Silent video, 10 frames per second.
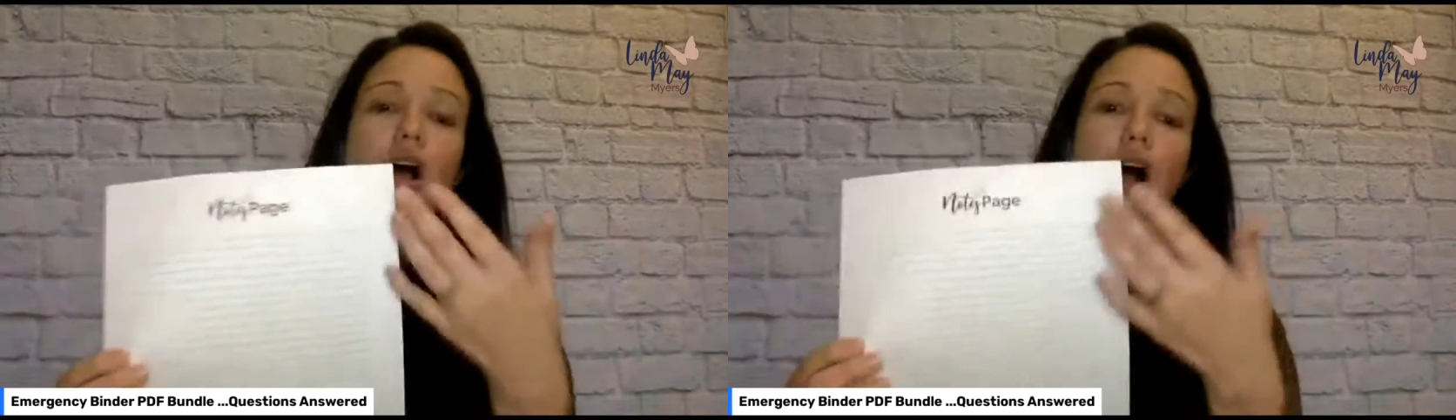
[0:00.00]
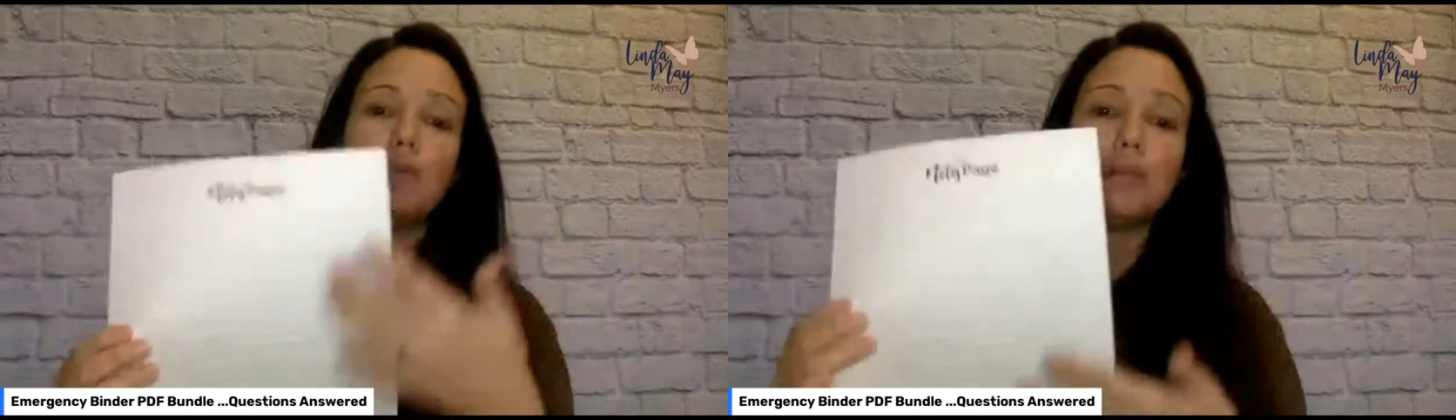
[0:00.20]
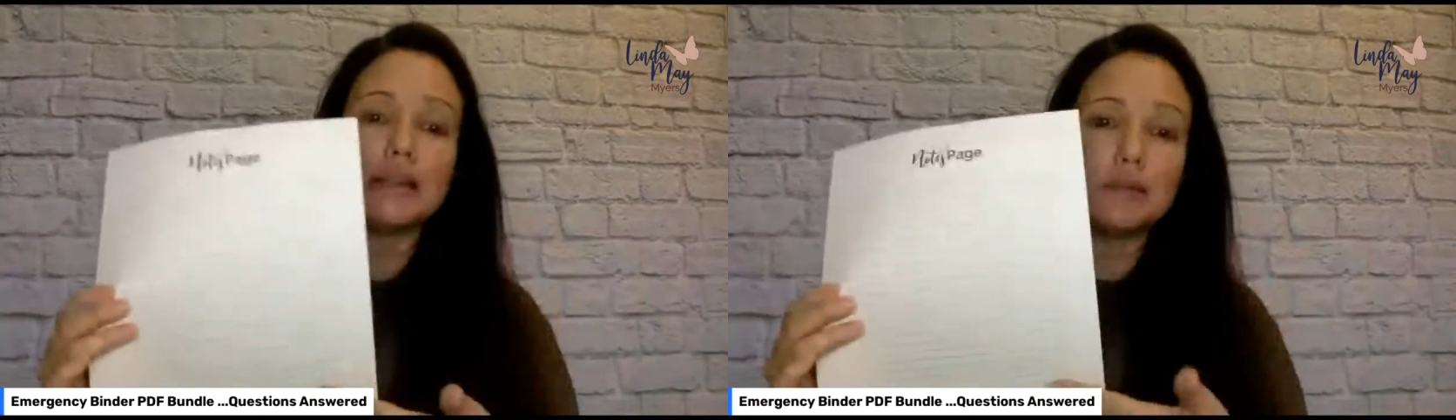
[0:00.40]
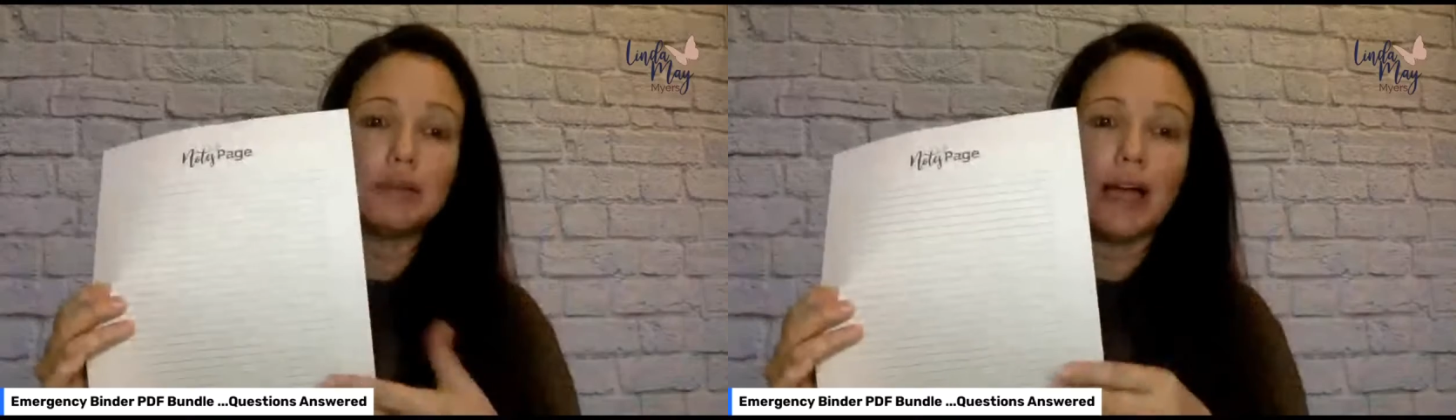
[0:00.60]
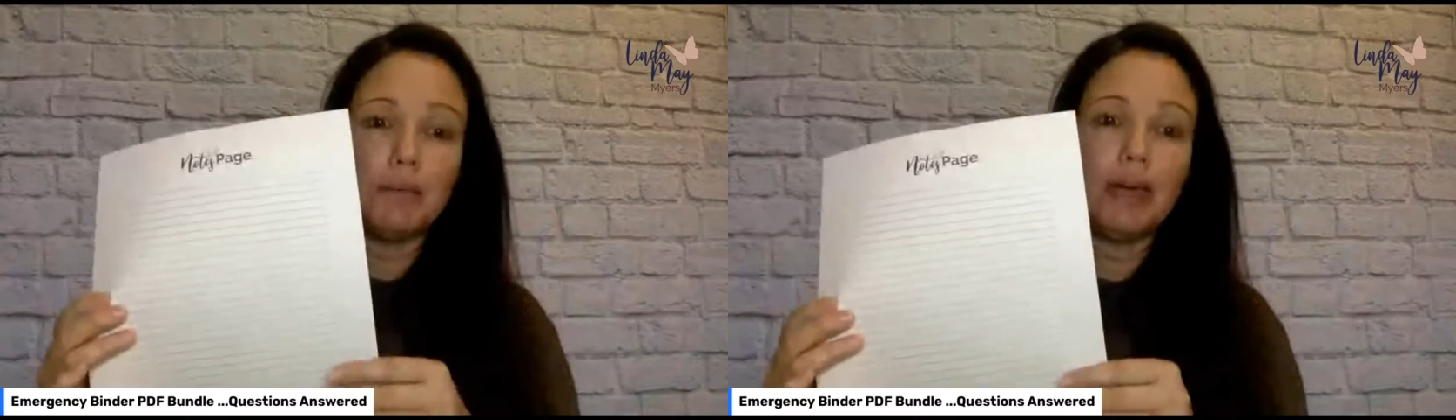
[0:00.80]
but it's a
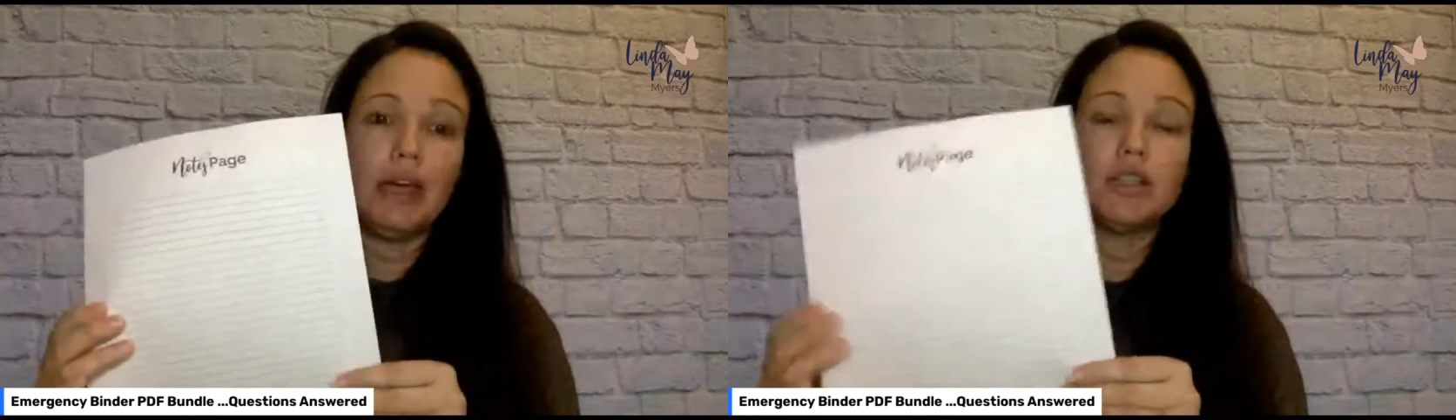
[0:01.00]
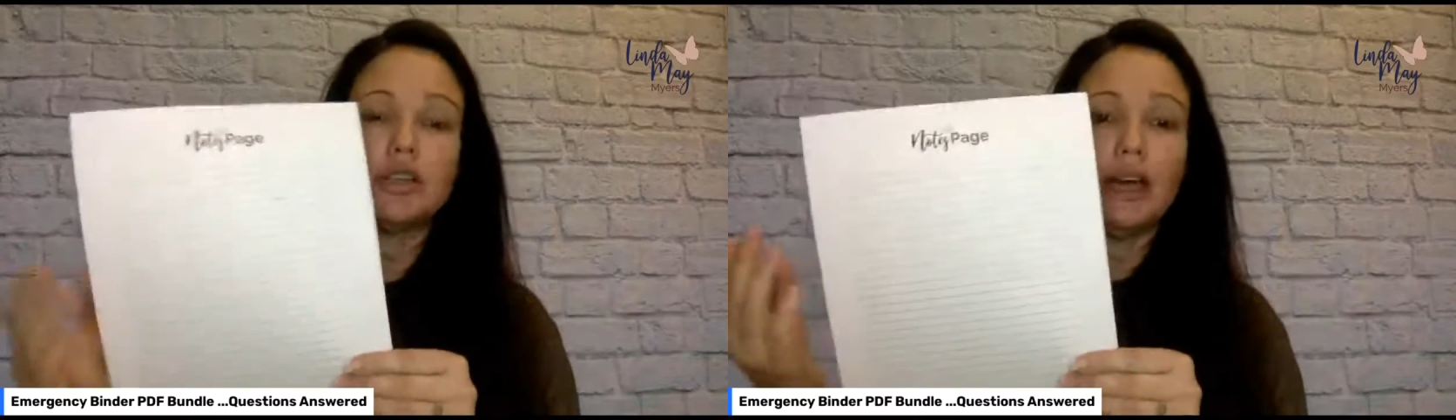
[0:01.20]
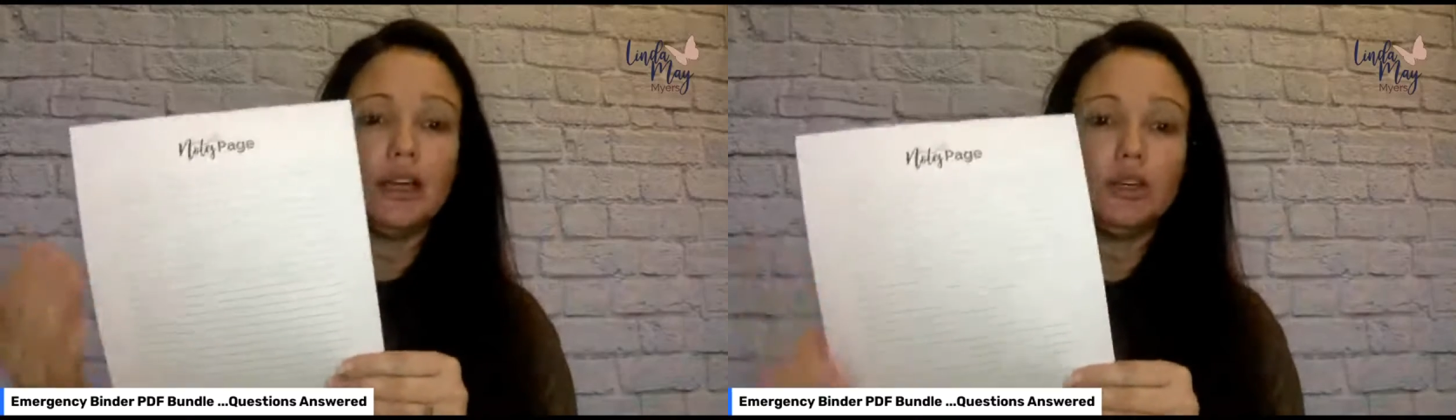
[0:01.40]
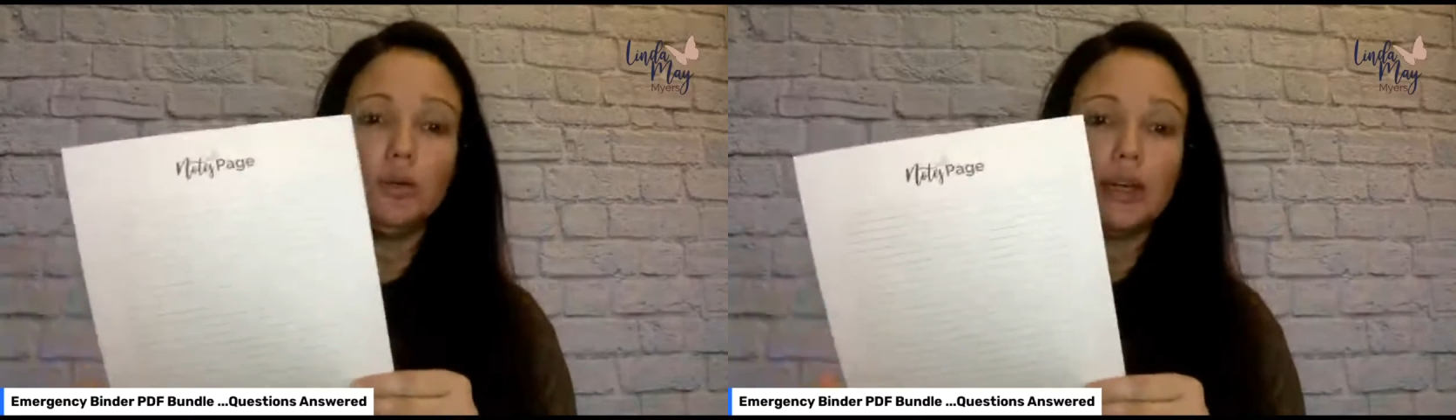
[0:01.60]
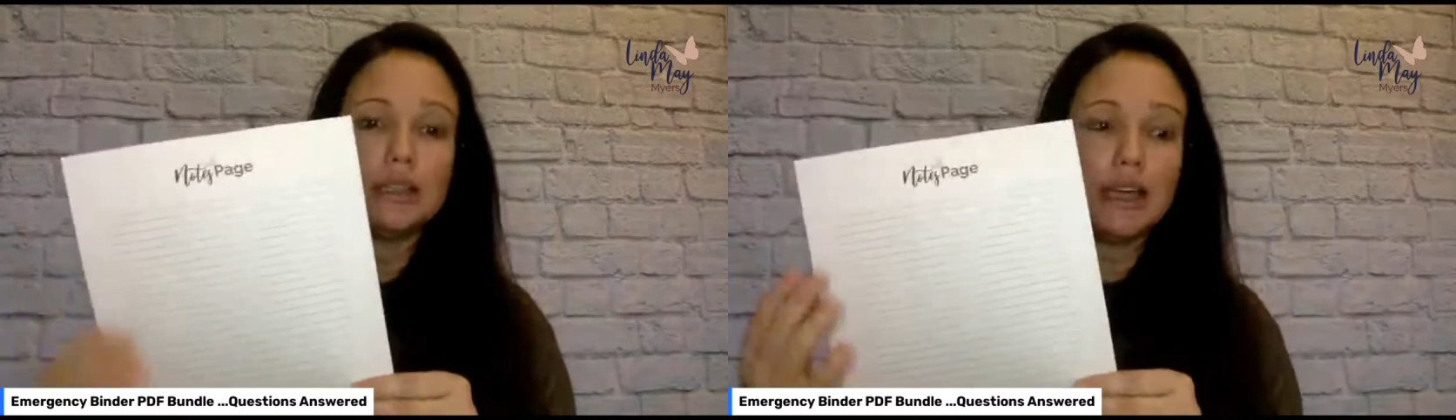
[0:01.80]
blank page that
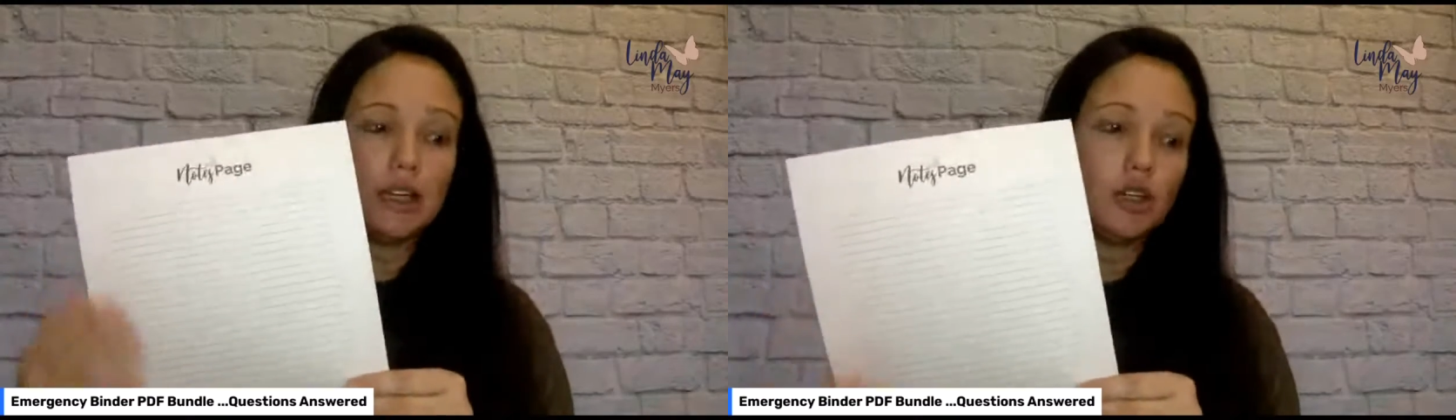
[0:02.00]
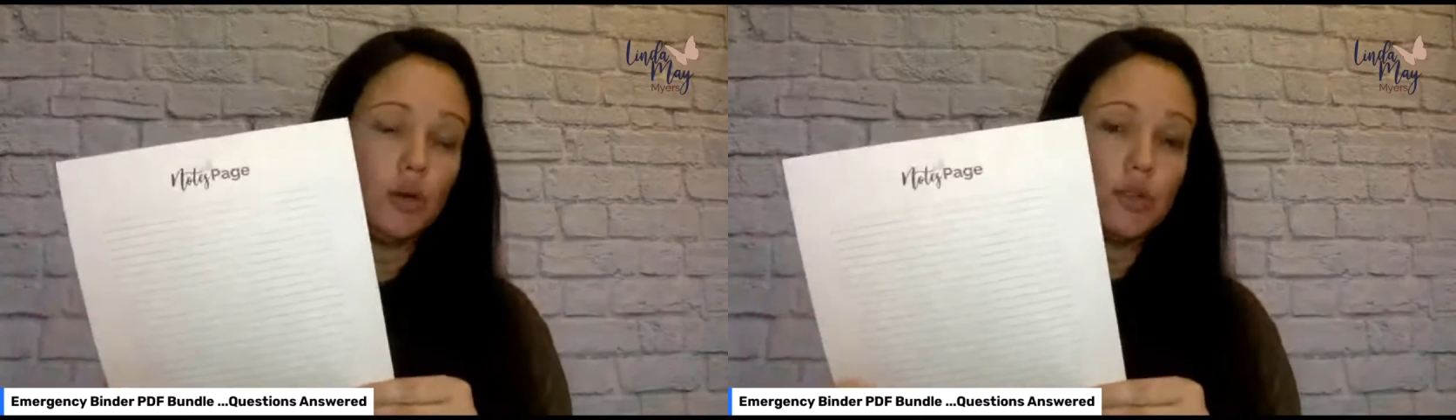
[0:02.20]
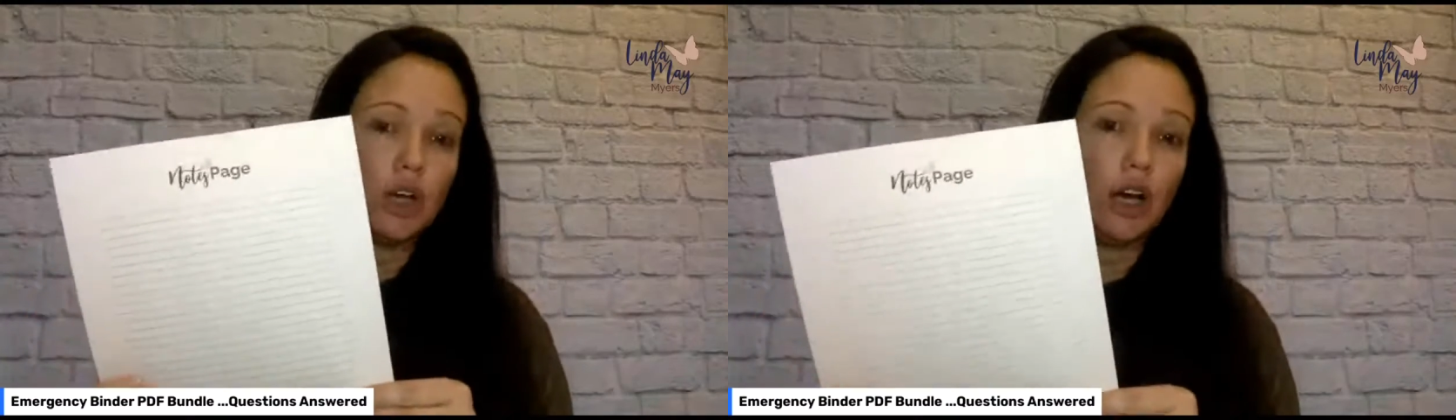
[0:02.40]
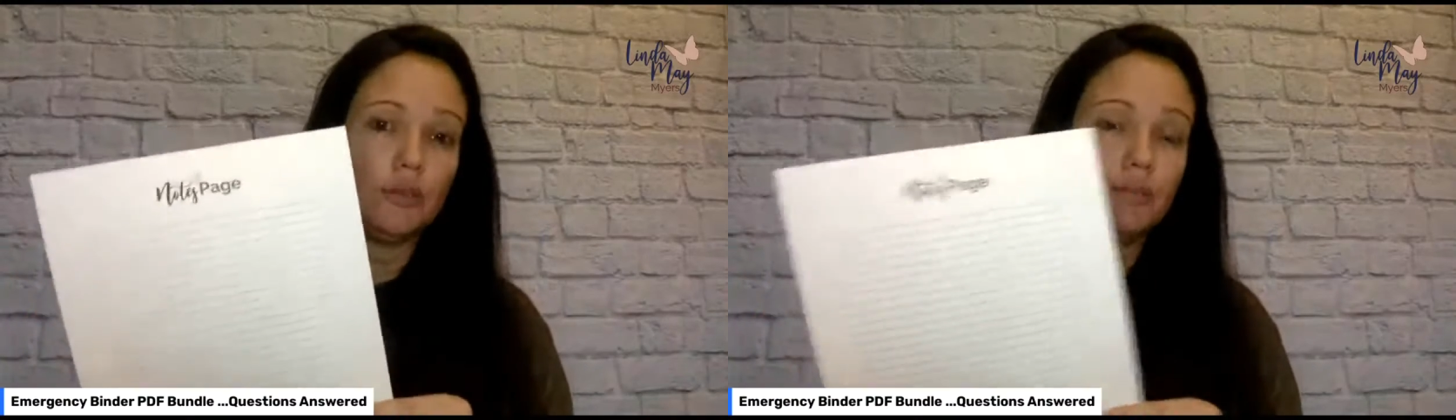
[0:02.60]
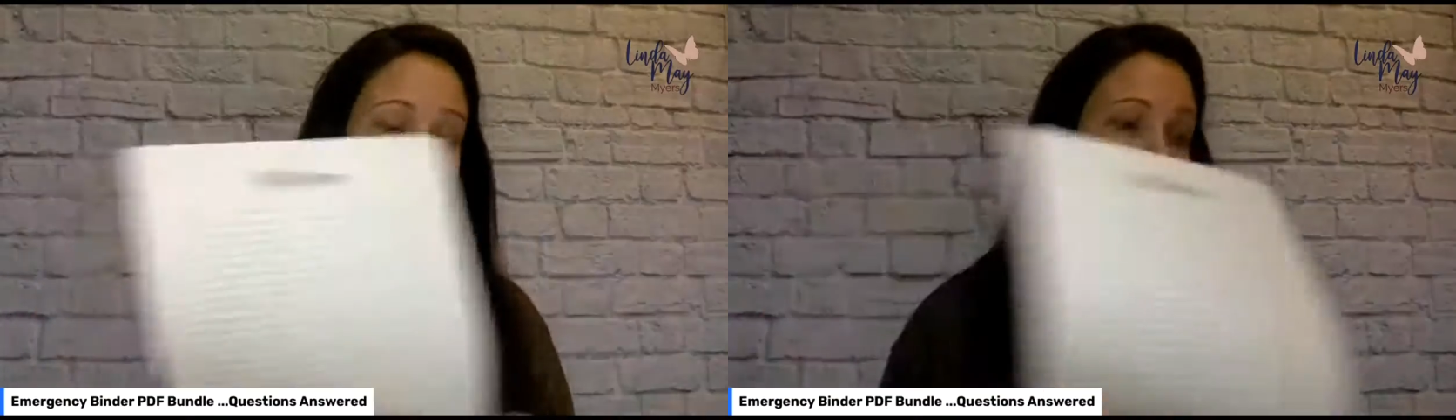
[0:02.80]
you can take notes on.